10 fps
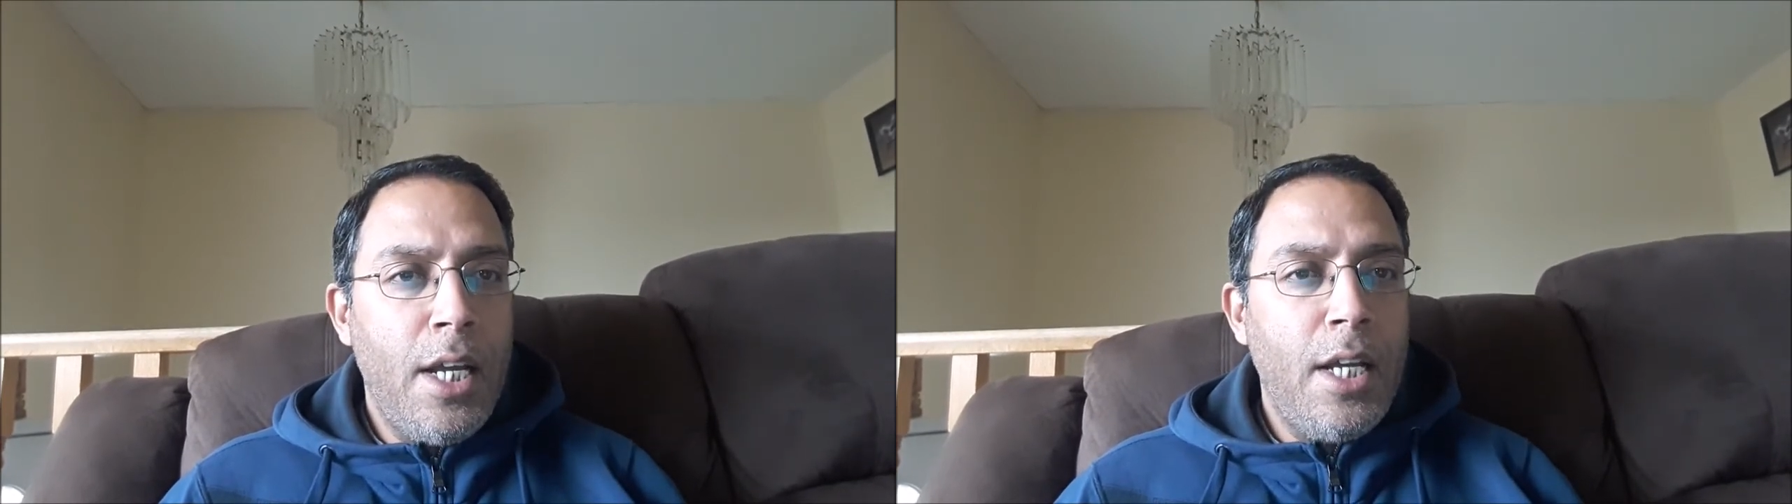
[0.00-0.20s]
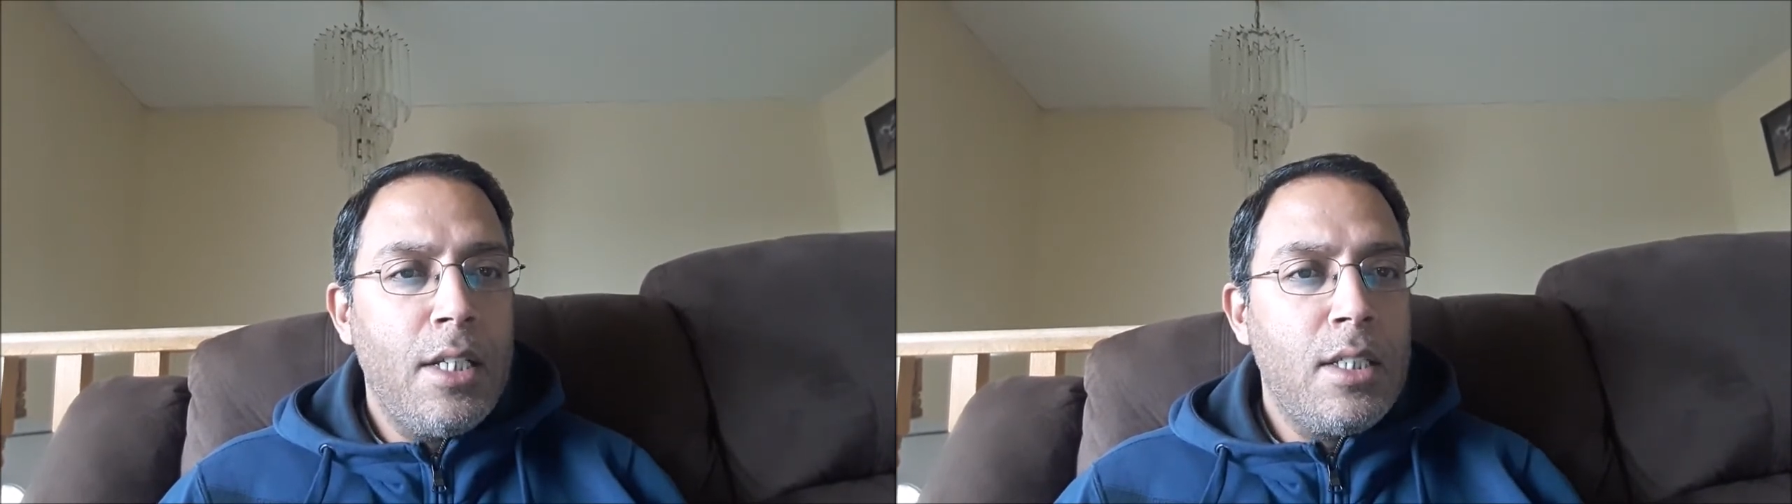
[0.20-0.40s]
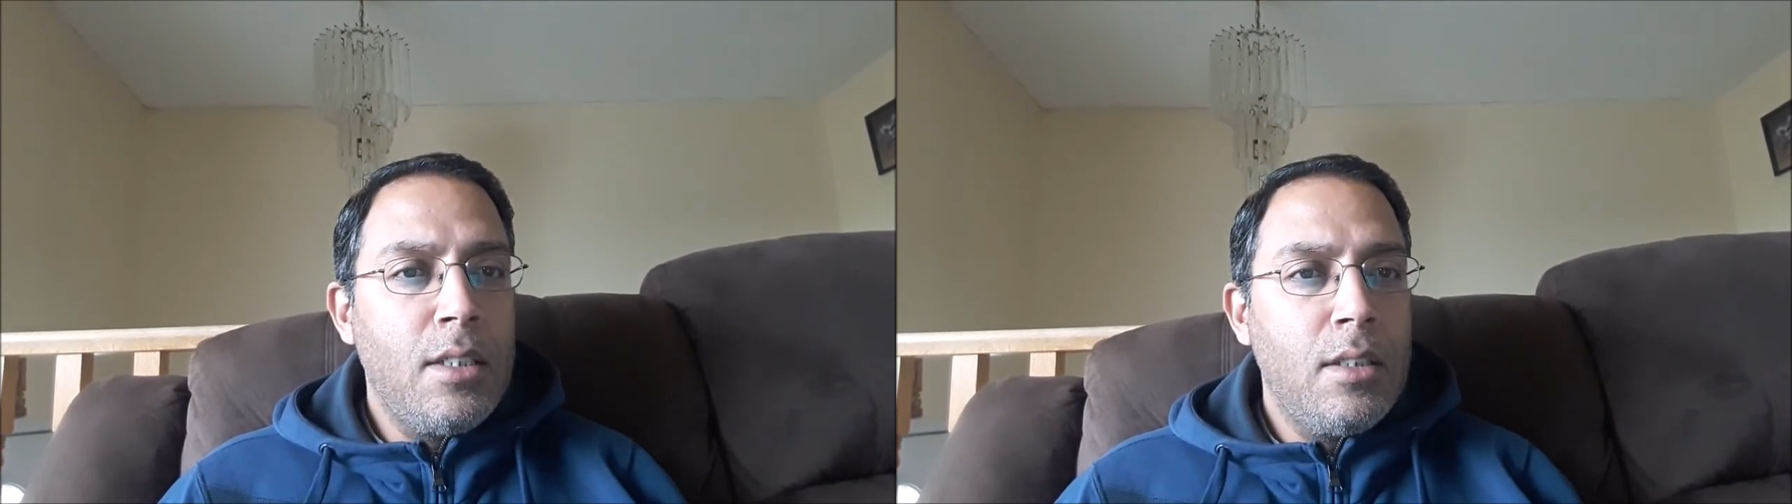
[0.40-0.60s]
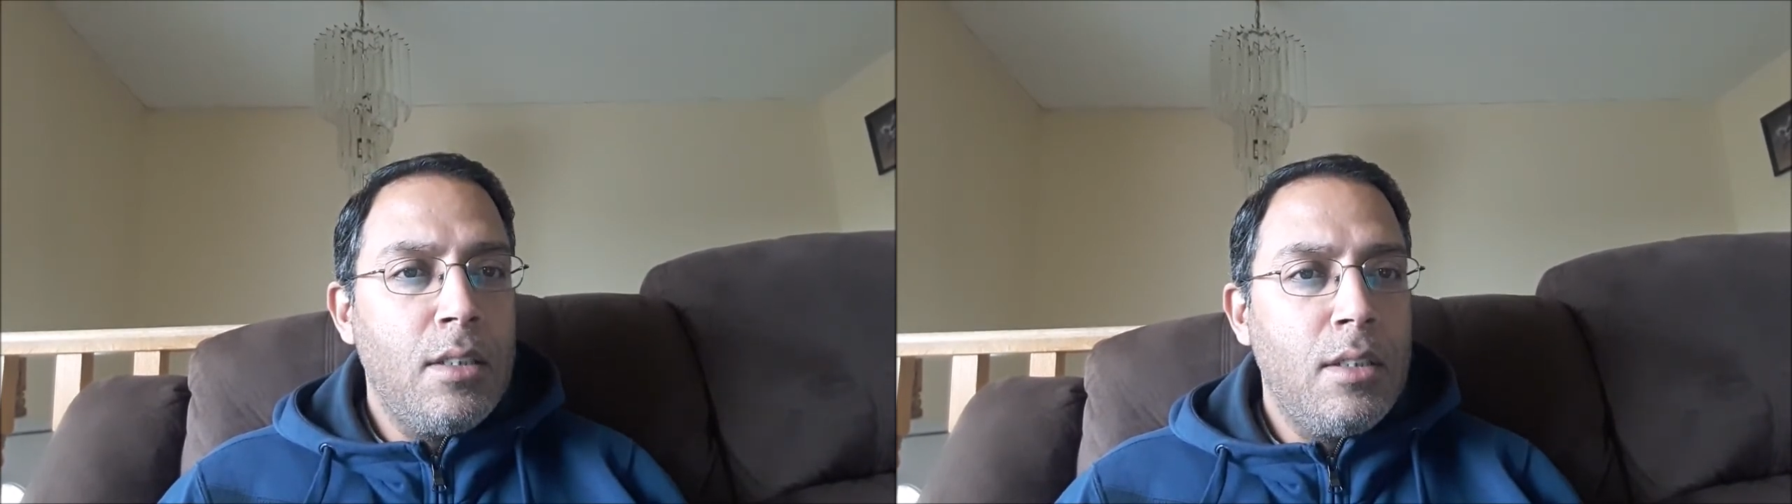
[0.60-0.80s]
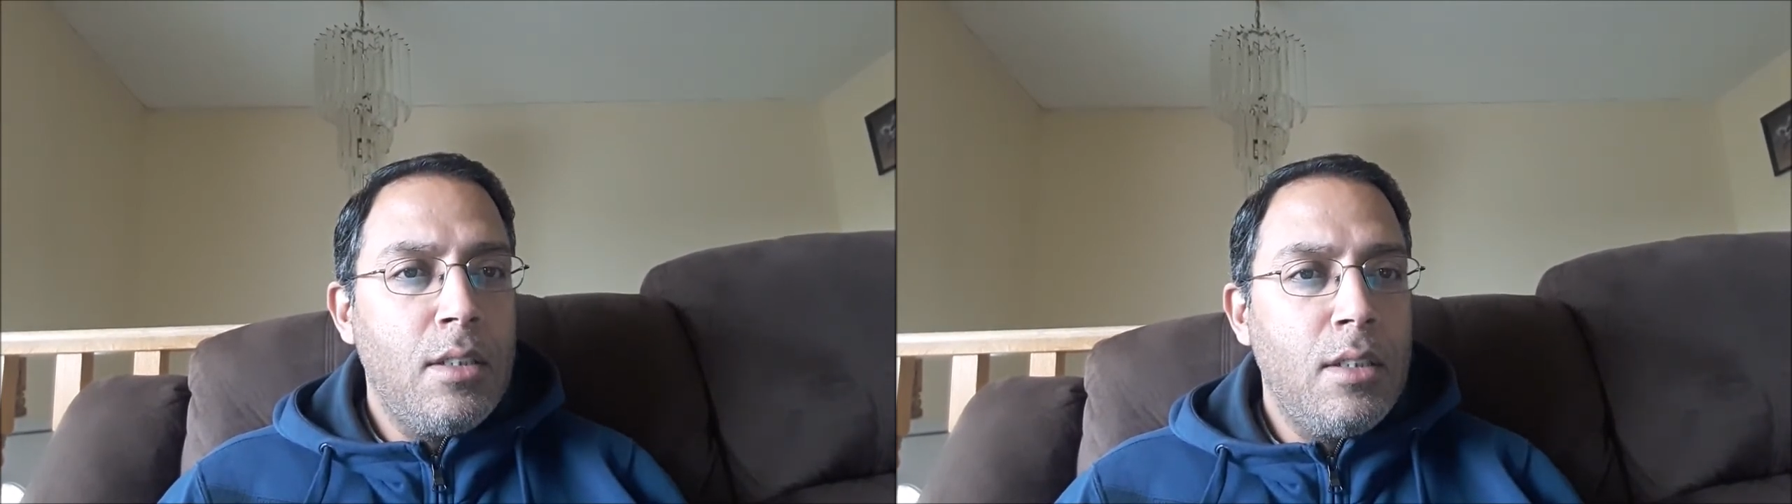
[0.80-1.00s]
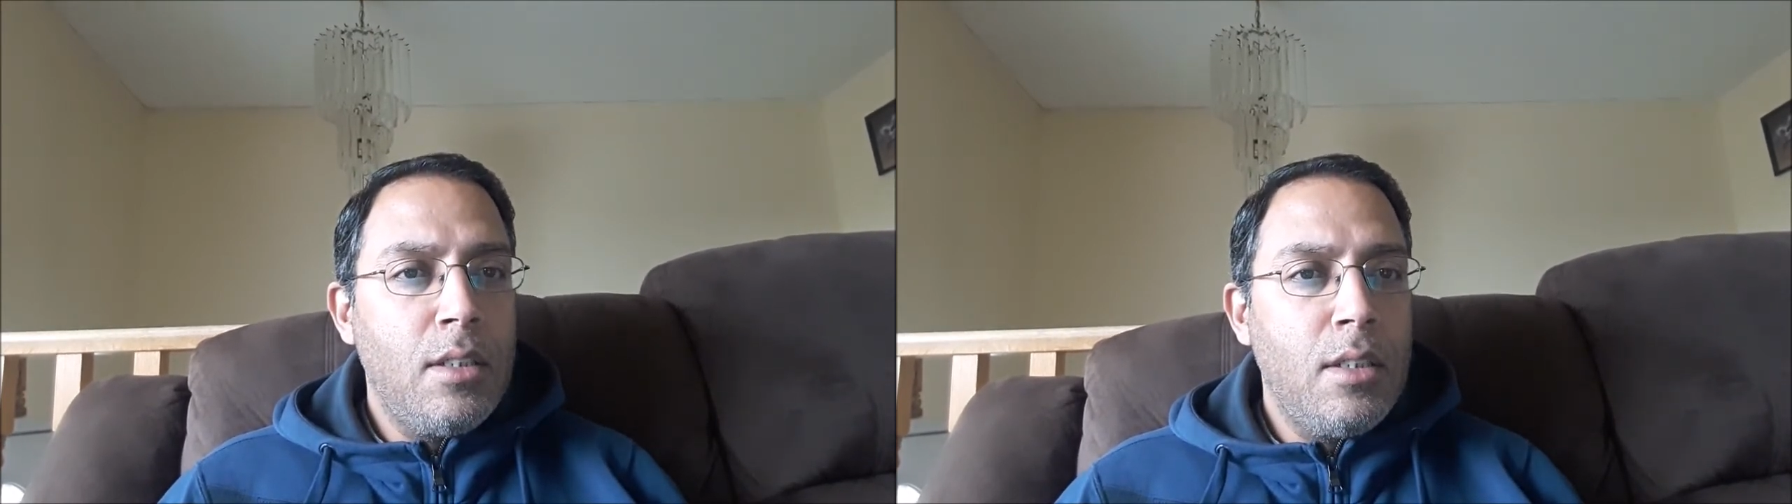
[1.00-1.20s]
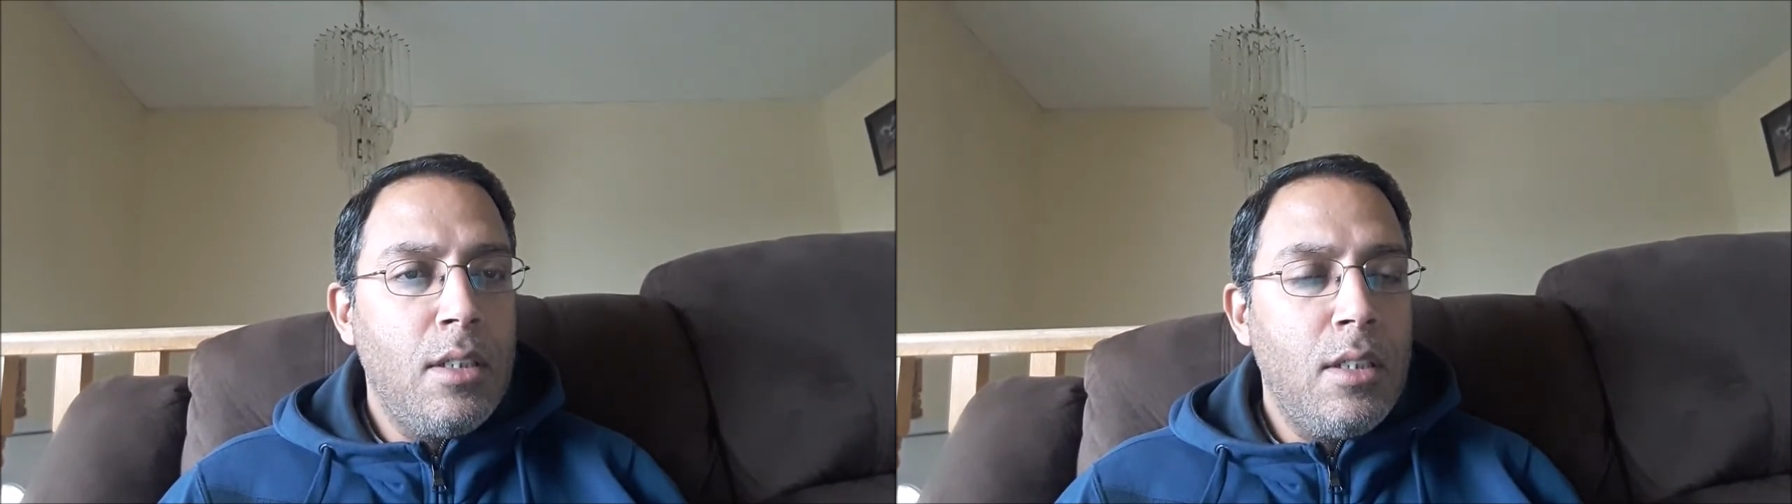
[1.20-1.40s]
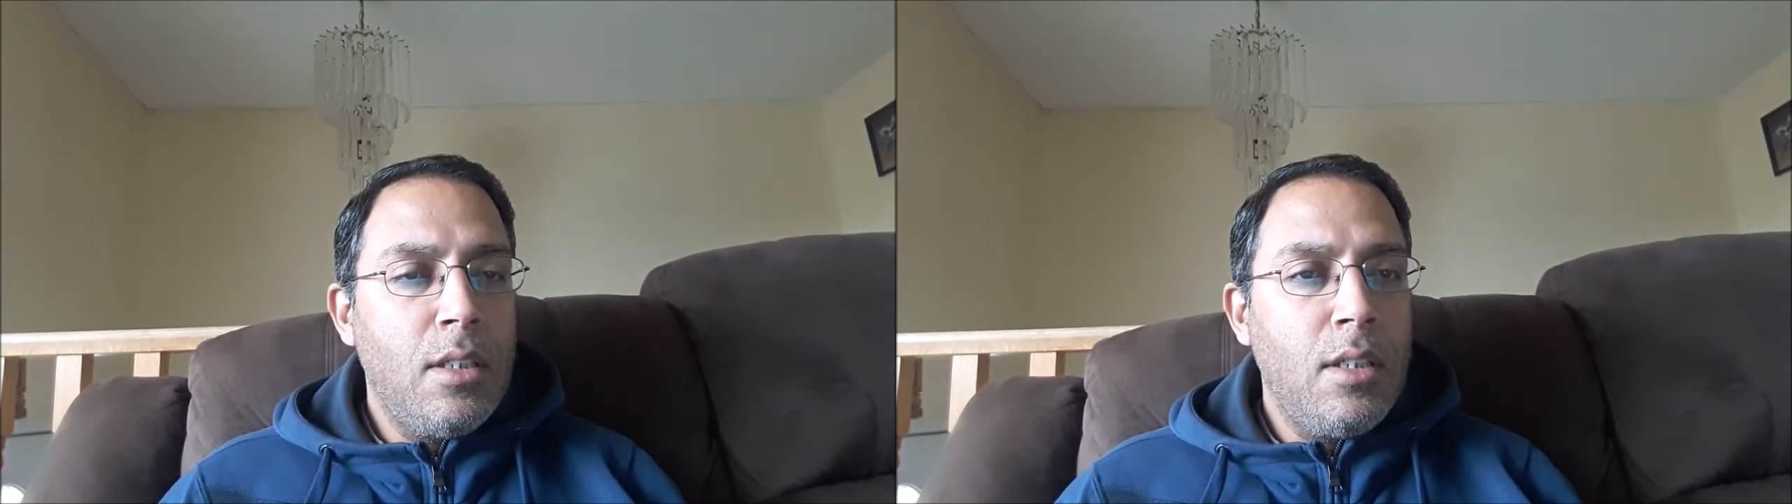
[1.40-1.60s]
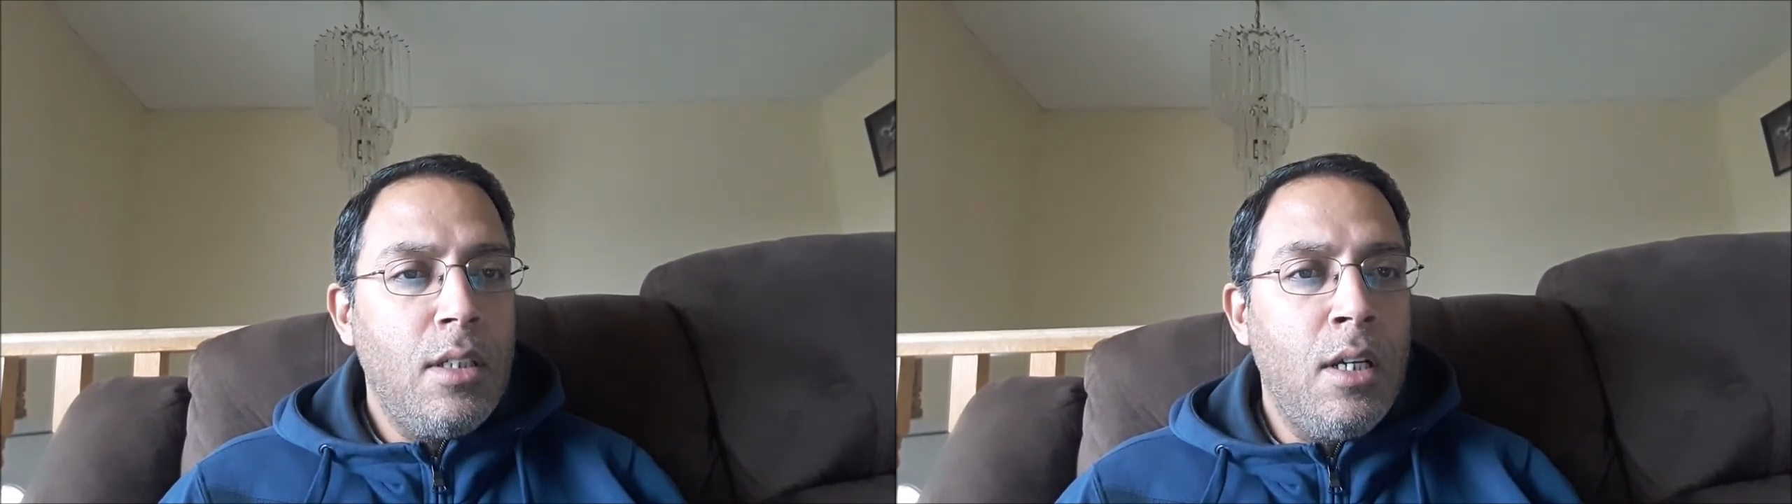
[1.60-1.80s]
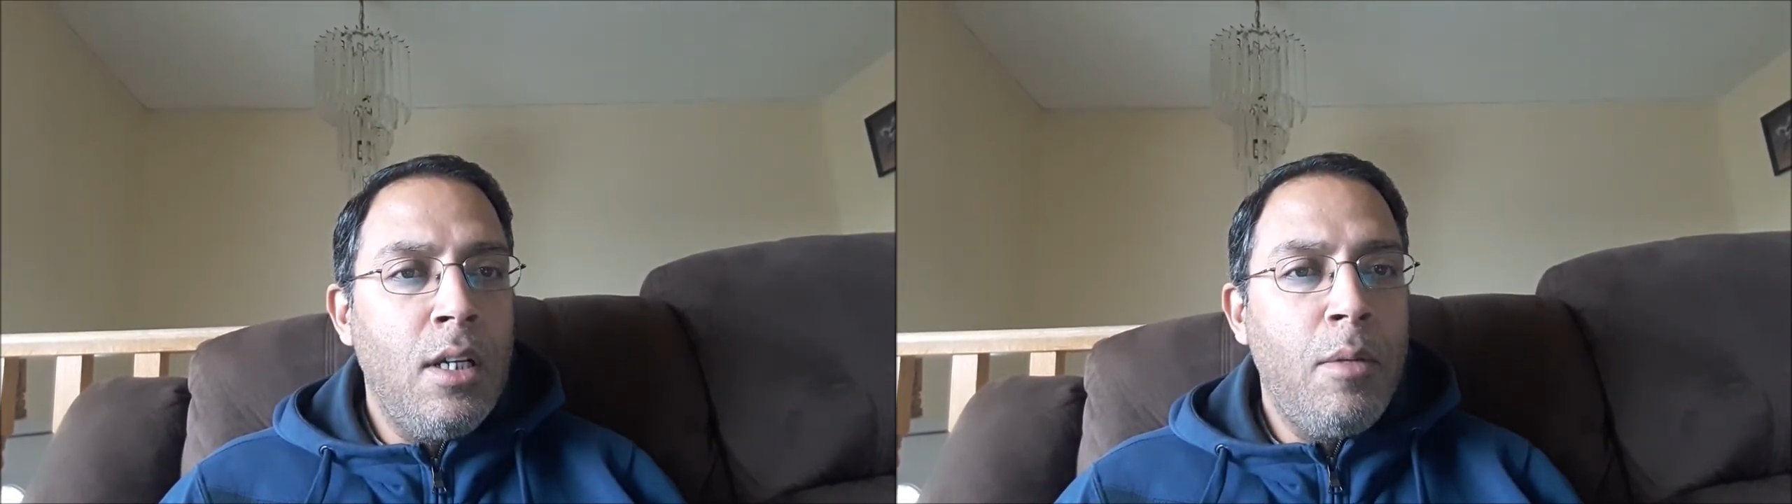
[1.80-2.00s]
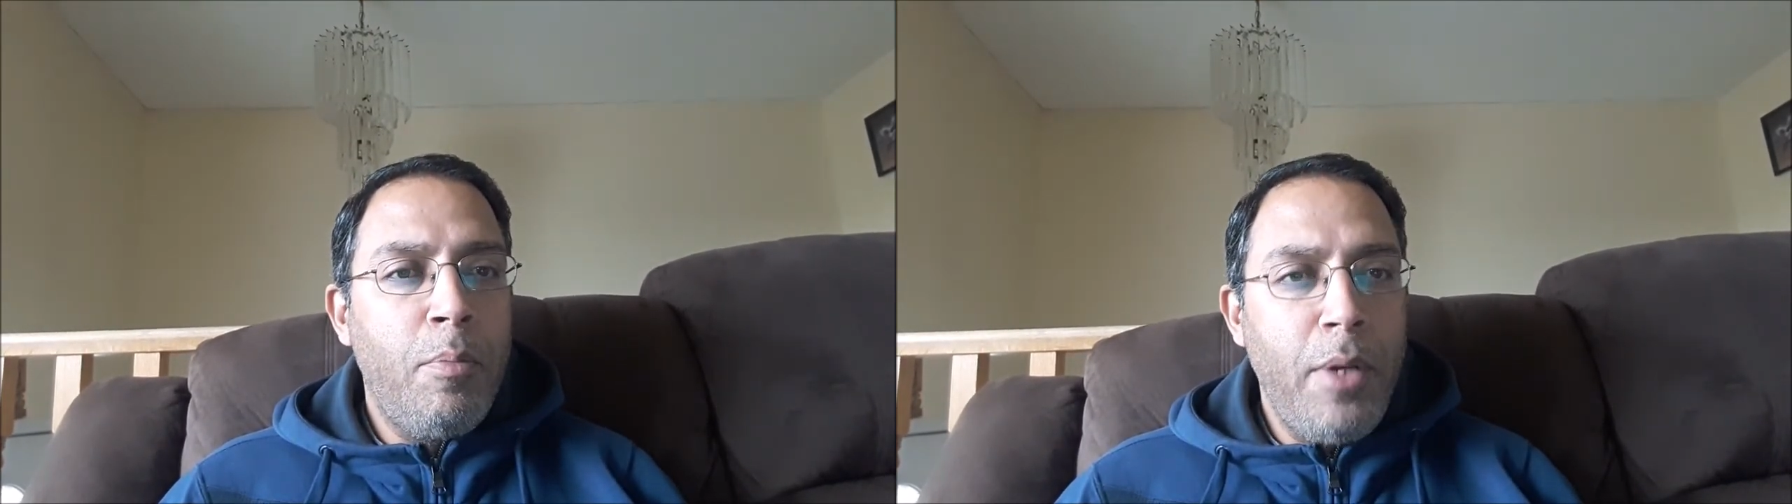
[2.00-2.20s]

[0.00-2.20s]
a